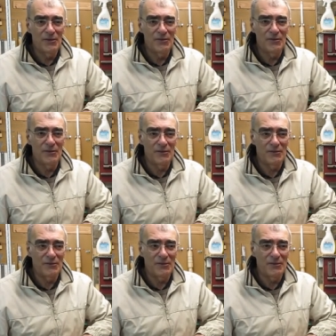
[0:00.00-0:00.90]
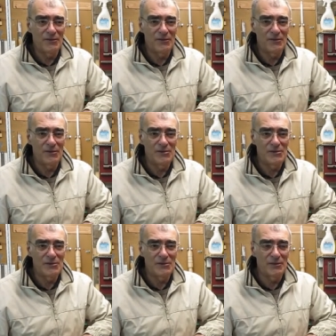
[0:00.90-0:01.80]
that, uh, that
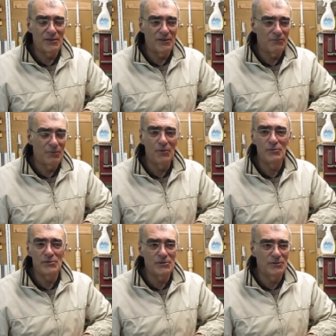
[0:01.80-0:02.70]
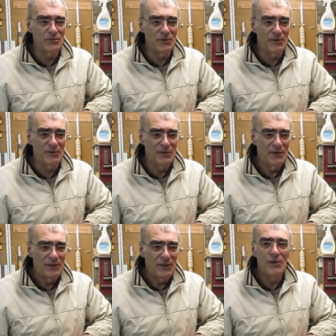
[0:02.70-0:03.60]
is uh, prone to uh,
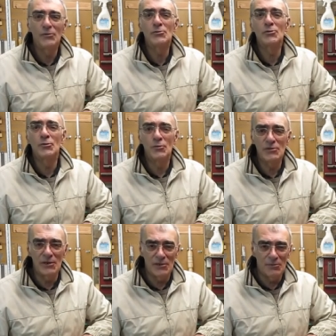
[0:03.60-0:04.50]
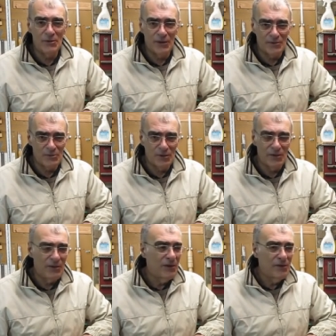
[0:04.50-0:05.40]
untruths, let's put it that
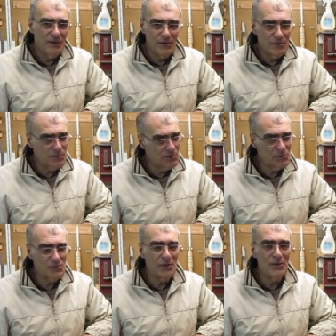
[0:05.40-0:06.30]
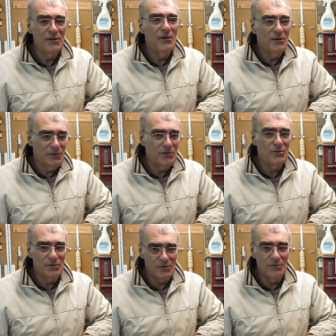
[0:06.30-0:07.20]
way, and he assures me that
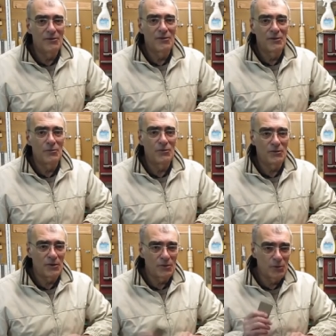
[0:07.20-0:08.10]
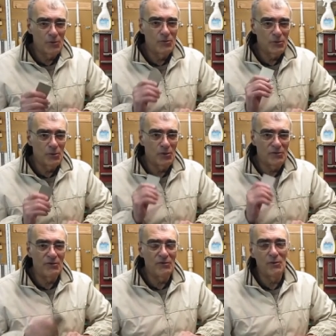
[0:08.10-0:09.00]
you can, with a, a good
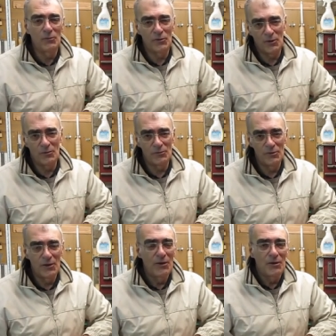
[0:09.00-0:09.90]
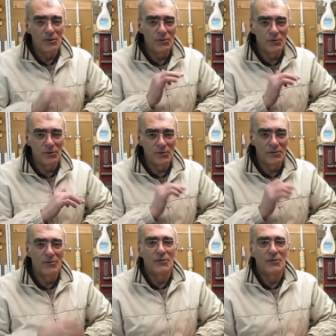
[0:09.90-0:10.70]
quality diamond hone, you can